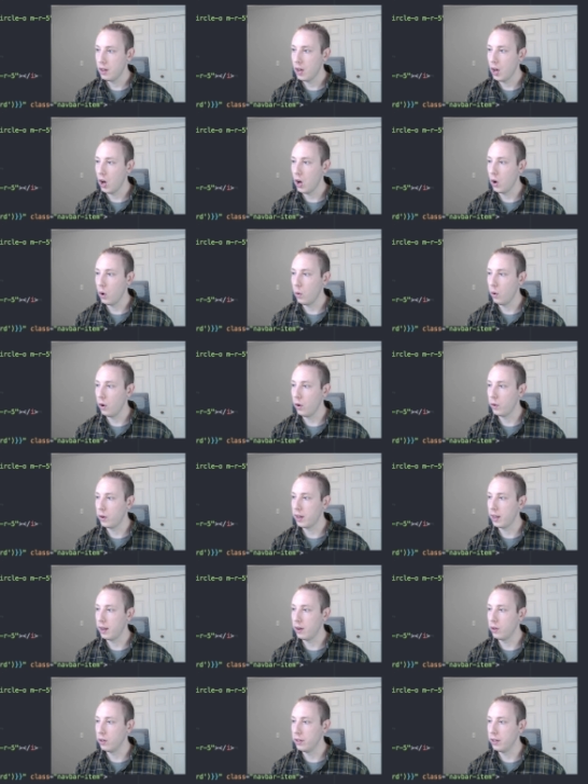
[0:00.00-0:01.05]
Oh,
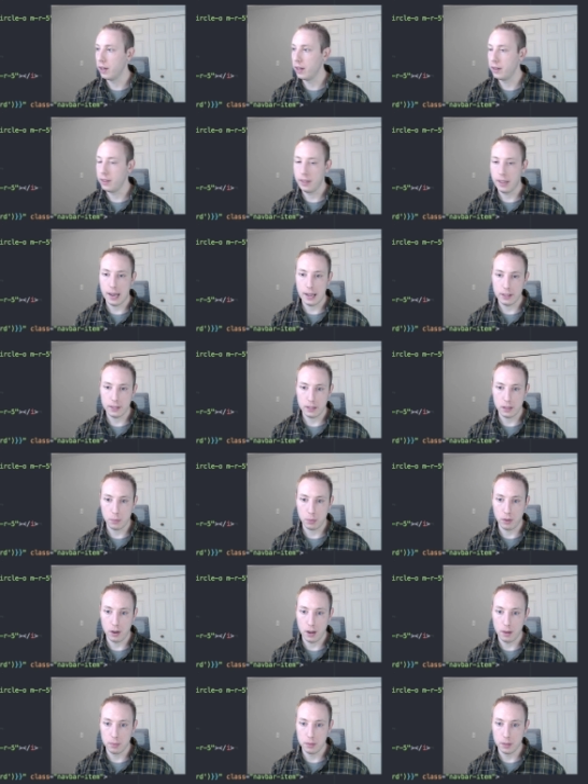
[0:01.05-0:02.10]
okay, hold on. That's the
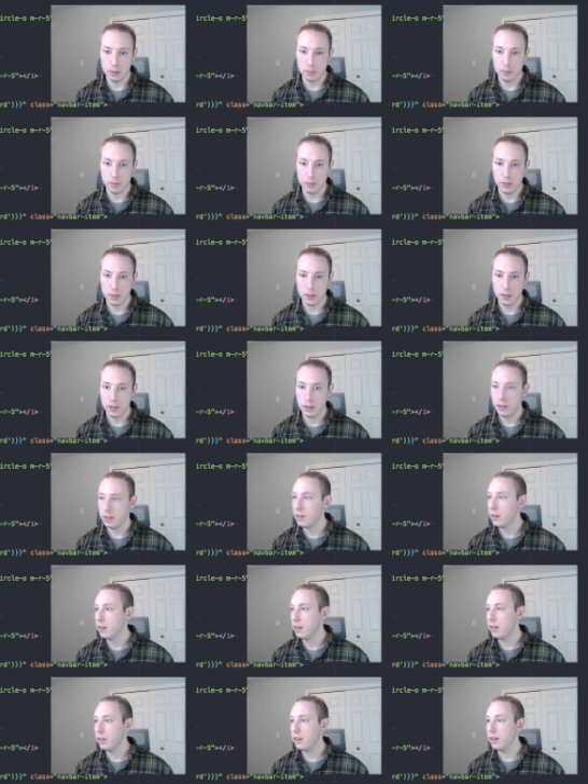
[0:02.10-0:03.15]
problem.
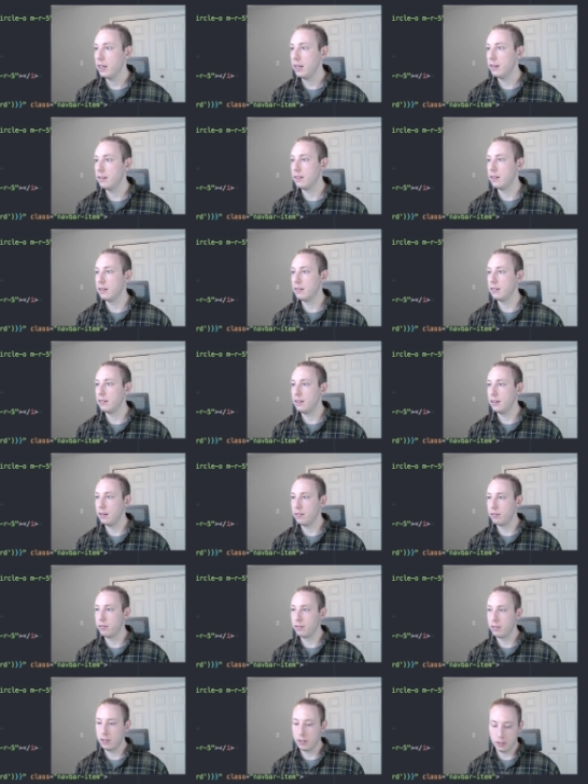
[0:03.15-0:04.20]
It's this
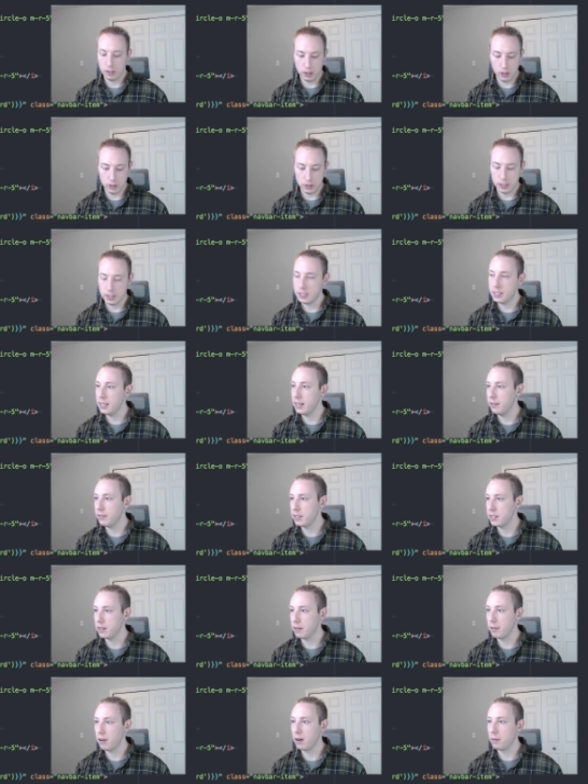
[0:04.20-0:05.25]
div. This closing div is
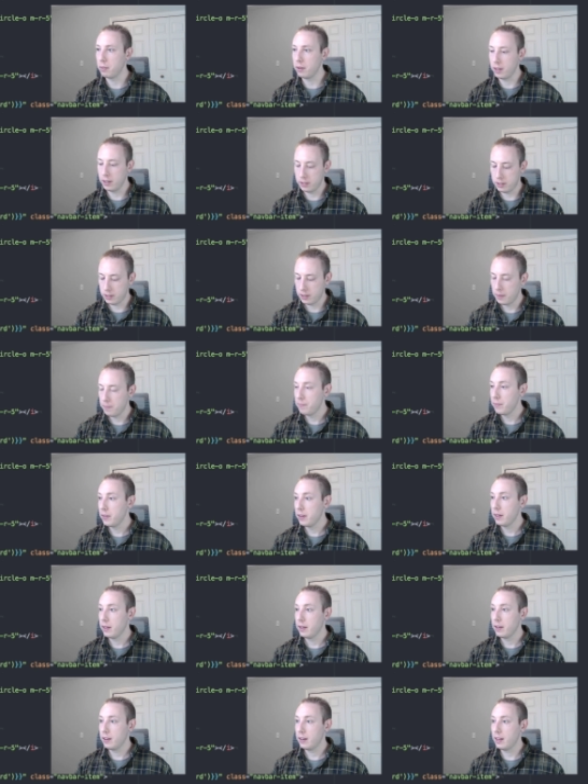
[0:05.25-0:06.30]
in the wrong place.
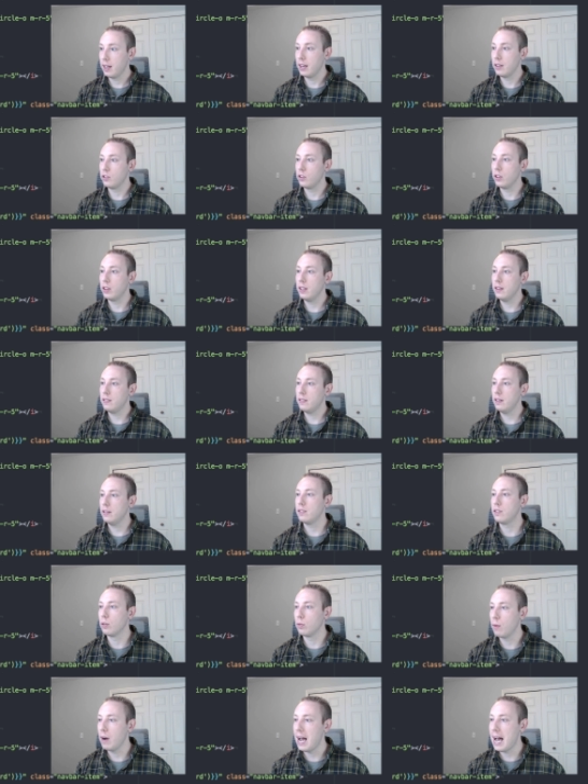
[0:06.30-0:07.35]
Okay, so this needs
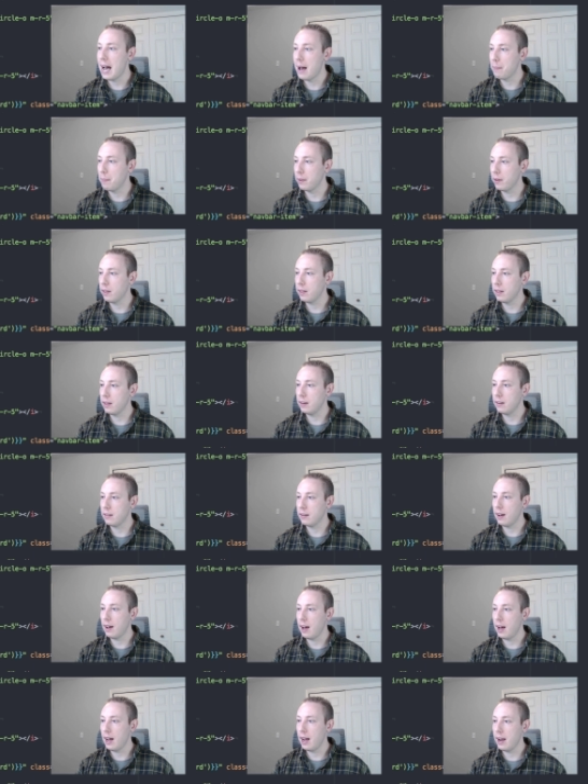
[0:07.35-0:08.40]
to wrap the
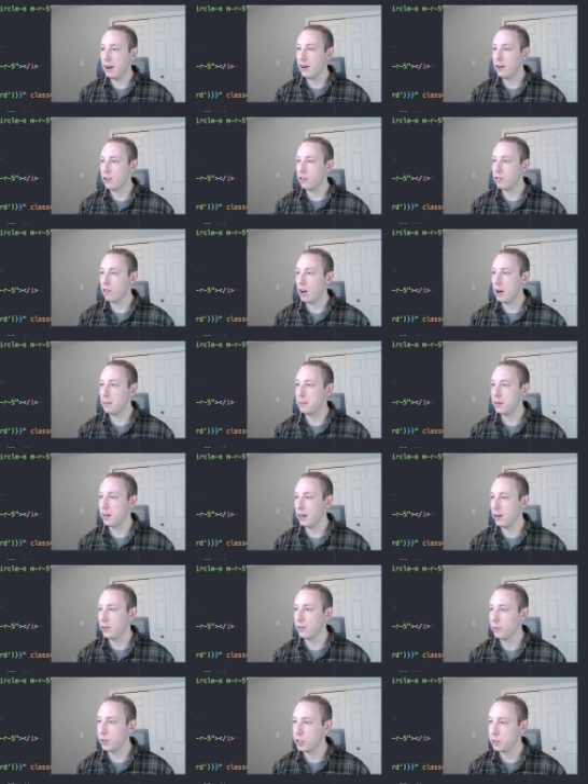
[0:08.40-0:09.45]
entire
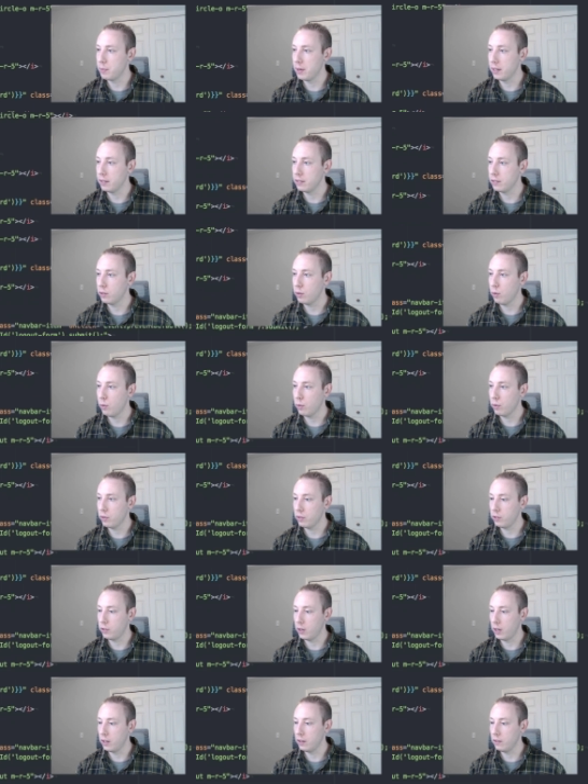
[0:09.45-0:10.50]
dropdown, which makes total
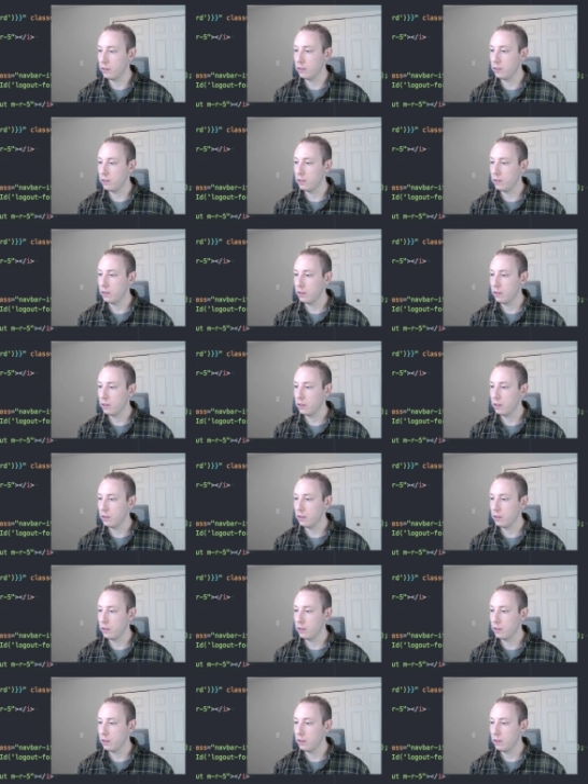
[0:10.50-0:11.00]
sense.